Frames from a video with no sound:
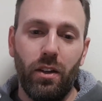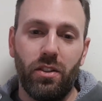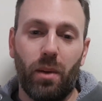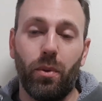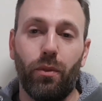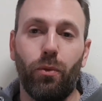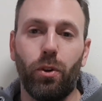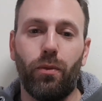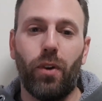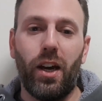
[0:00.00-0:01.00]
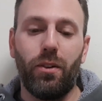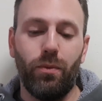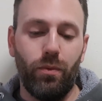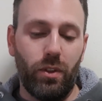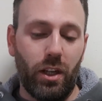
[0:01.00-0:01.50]
some of the fortified
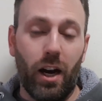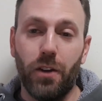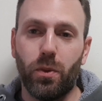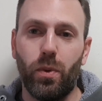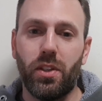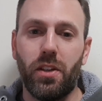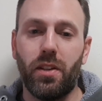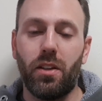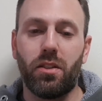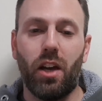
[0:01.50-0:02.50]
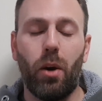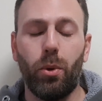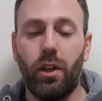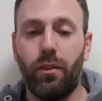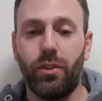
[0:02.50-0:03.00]
cask whiskies that
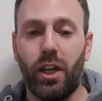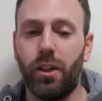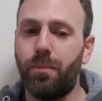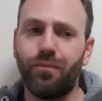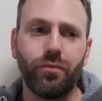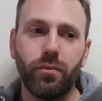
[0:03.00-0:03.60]
Starward have done.